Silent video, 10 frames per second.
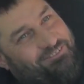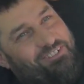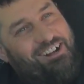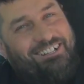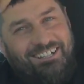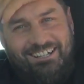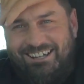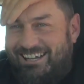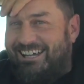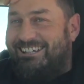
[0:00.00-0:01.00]
fucking
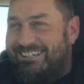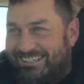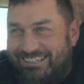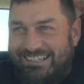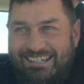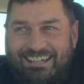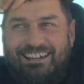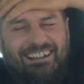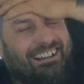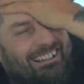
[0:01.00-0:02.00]
guy.
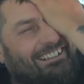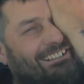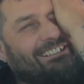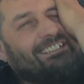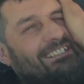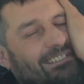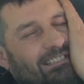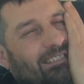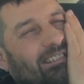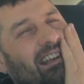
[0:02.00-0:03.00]
Uh,
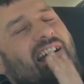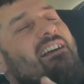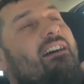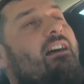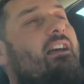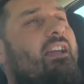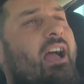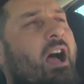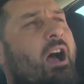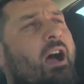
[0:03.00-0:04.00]
uh,
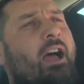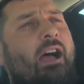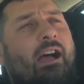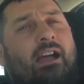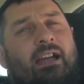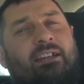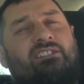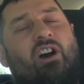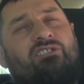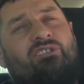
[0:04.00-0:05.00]

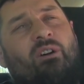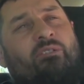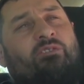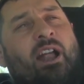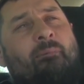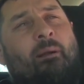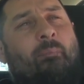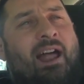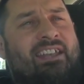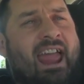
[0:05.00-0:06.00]
he's also a framer
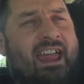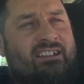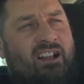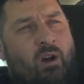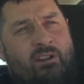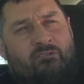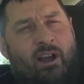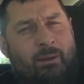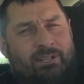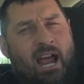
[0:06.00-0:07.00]
by day, so he
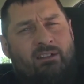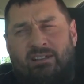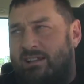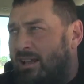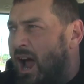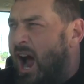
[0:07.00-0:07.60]
frames houses.